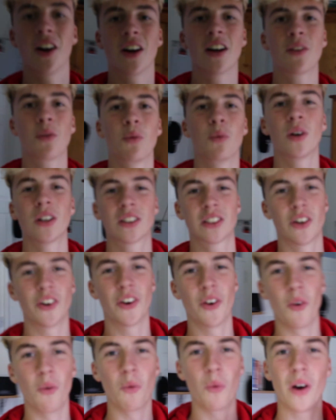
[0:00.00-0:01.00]
guys, what's
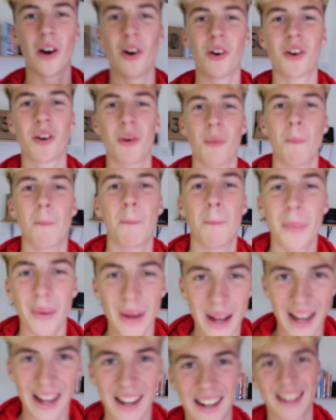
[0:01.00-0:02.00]
going on? Welcome
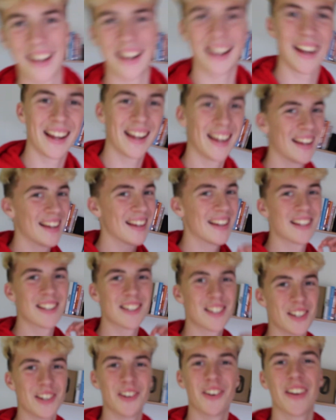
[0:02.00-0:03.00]
back
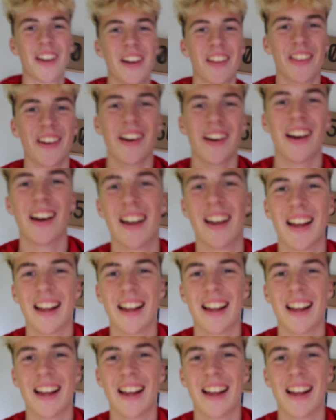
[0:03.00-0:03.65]
to another